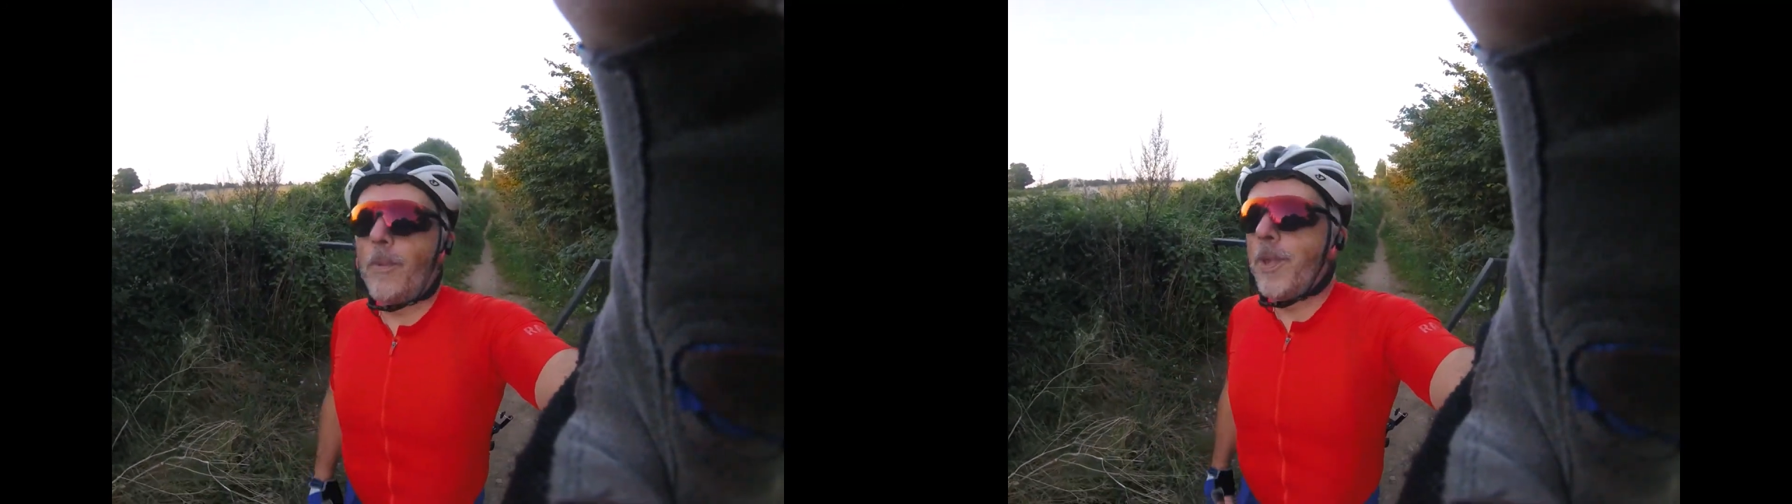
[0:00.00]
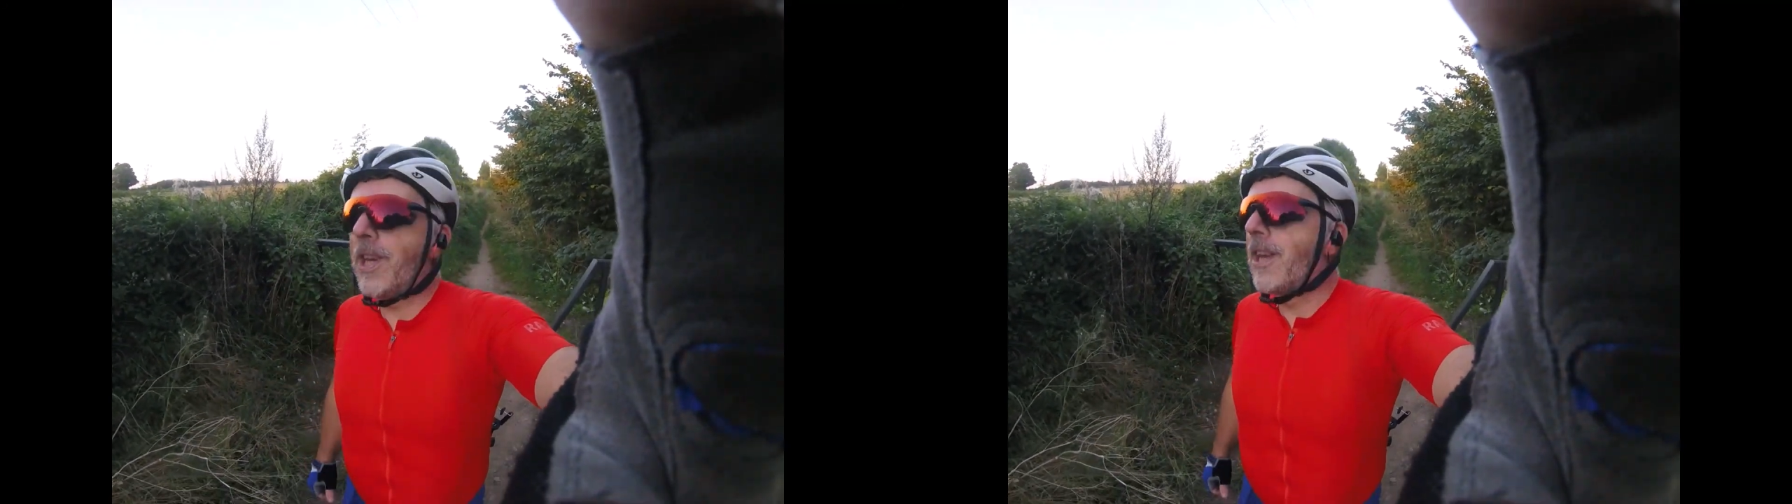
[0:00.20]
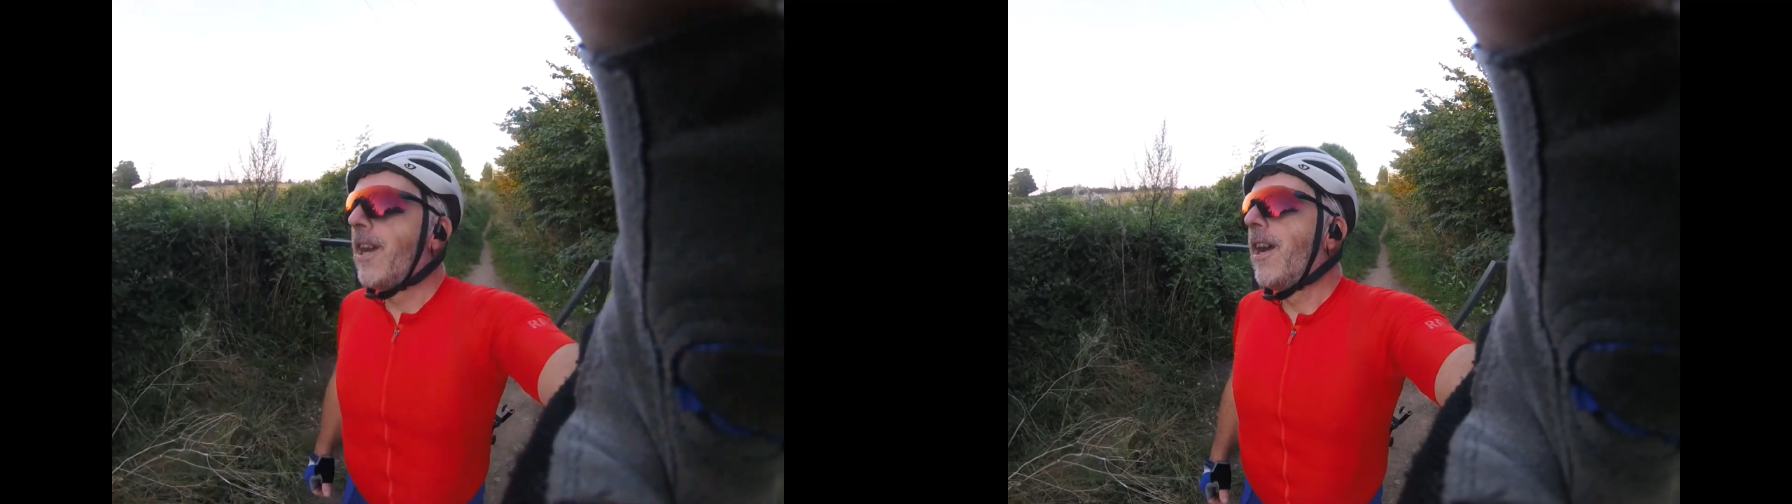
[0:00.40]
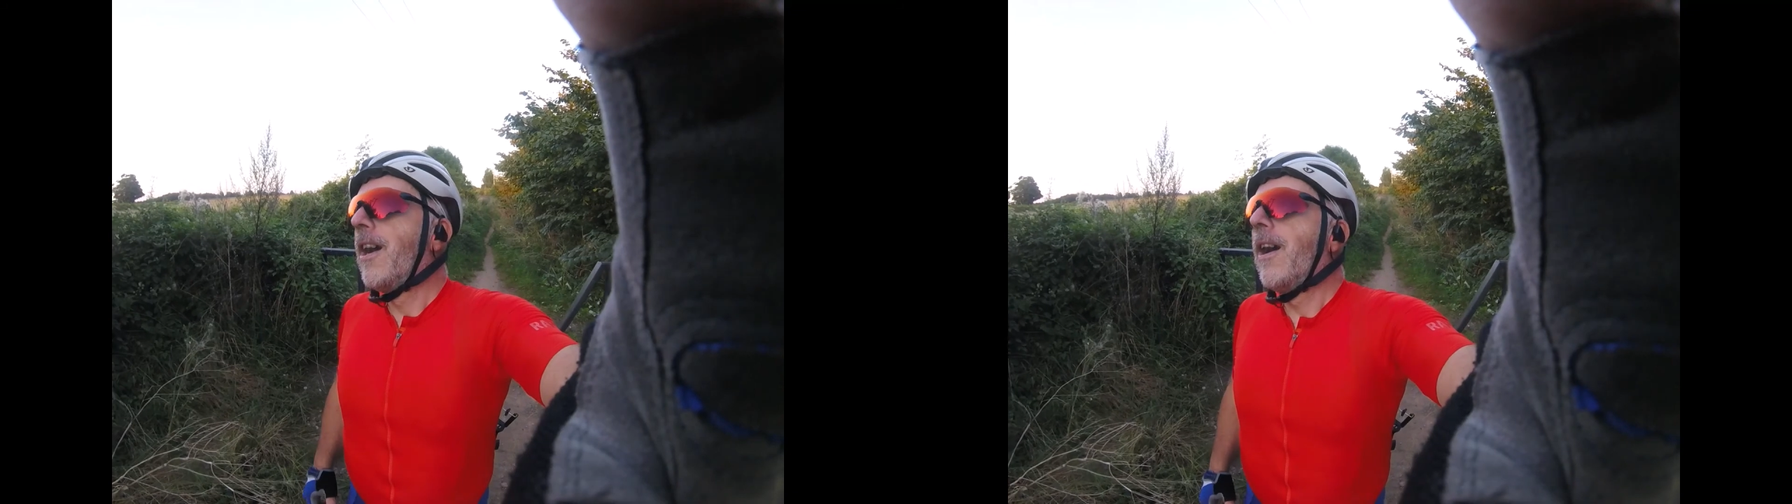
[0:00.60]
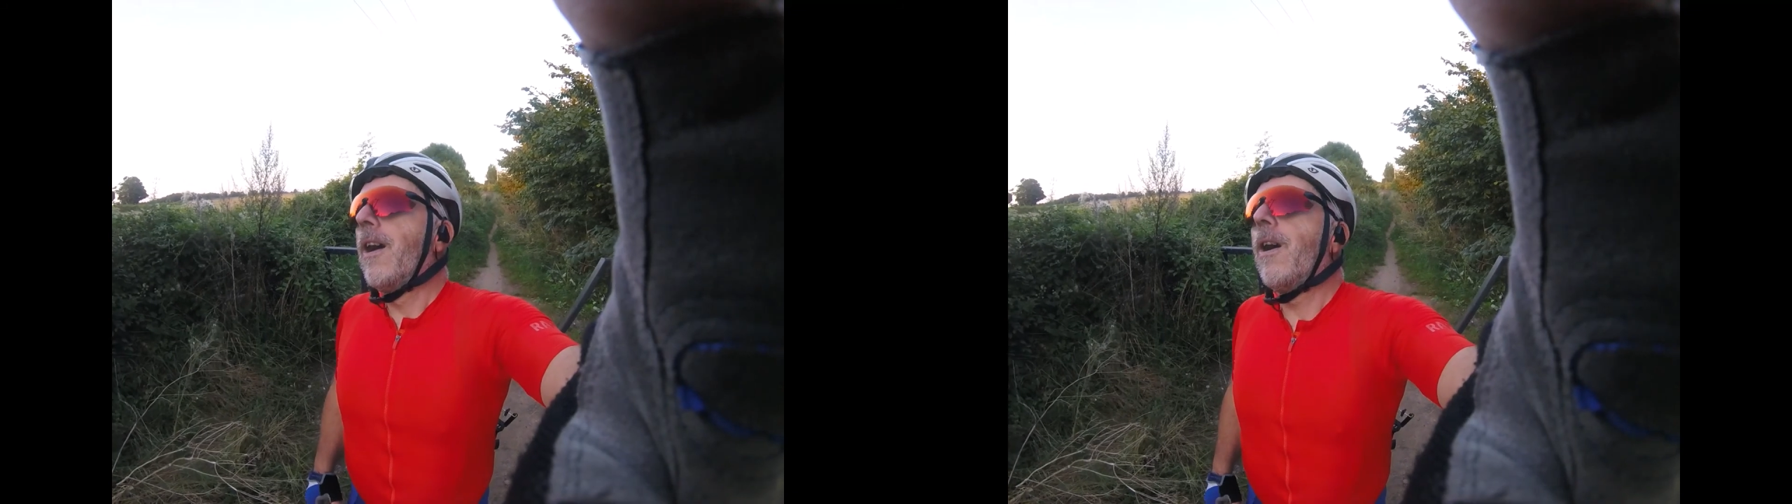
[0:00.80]
you.
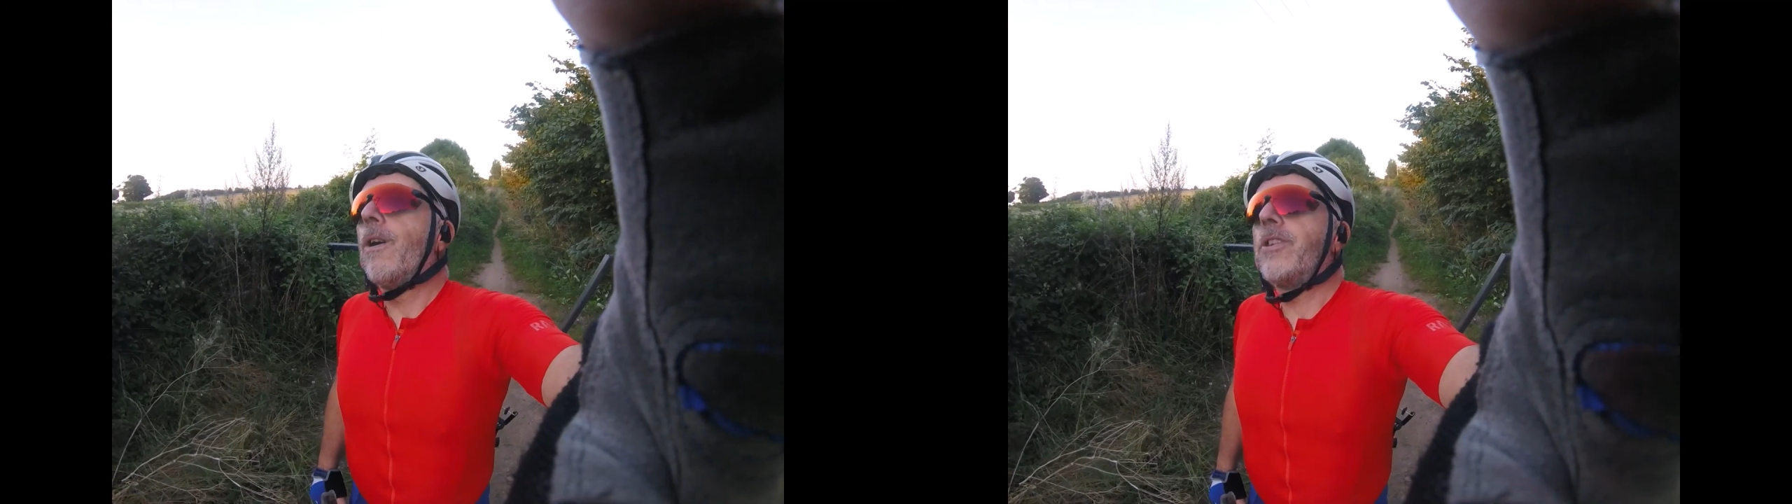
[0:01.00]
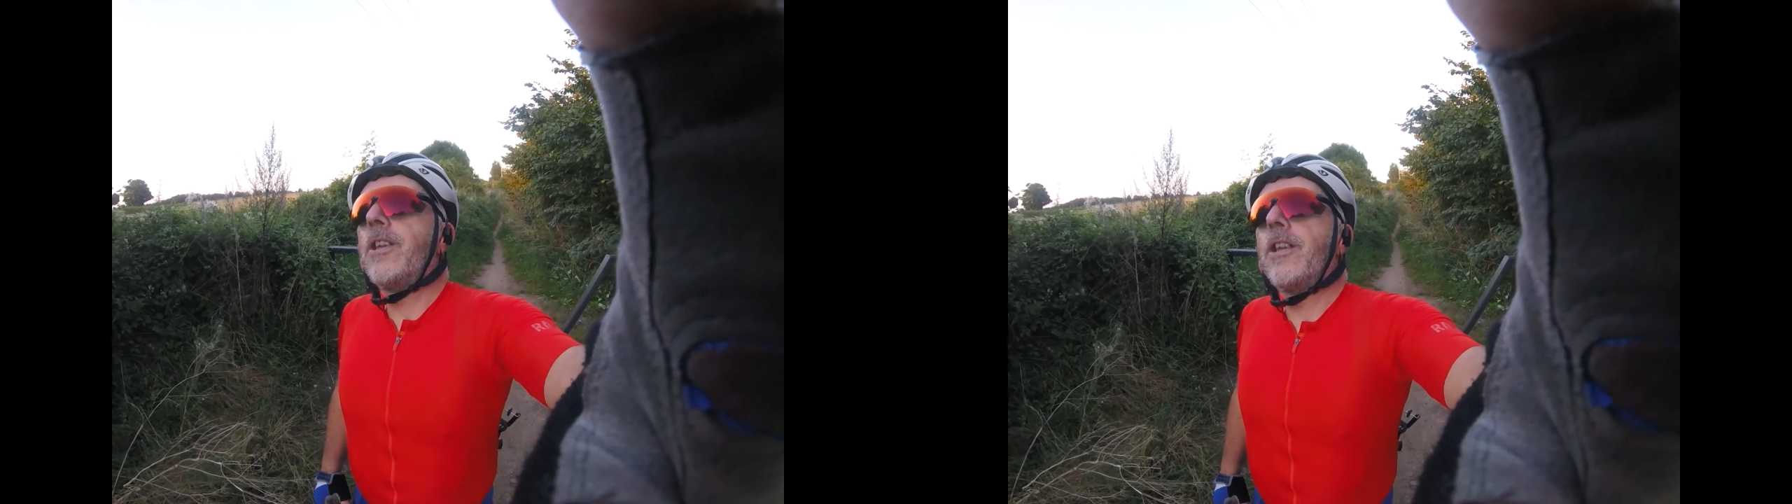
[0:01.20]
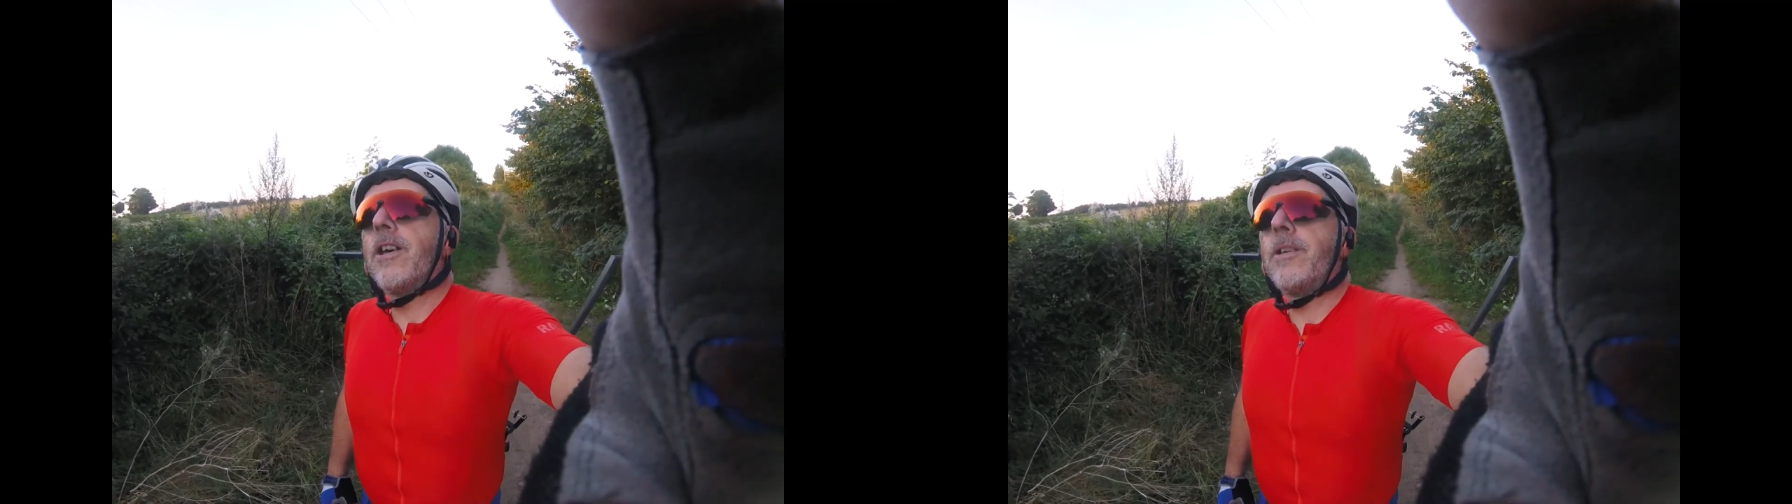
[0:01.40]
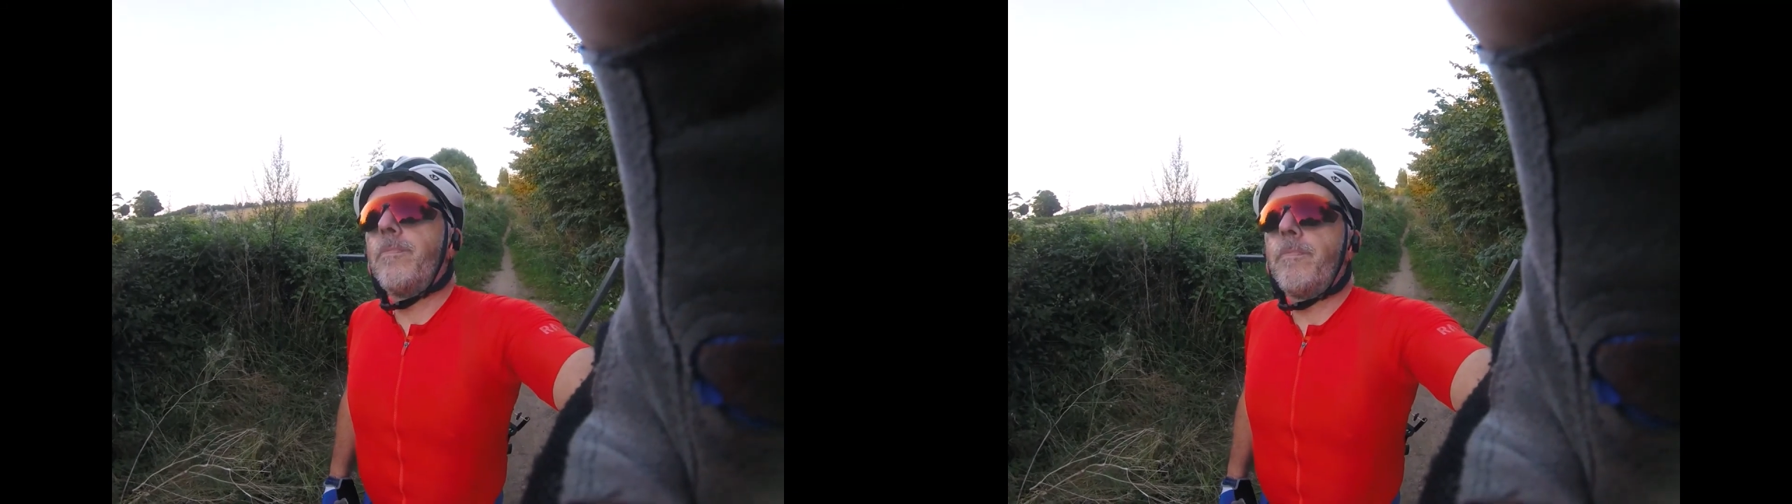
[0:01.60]
Oh, didn't I?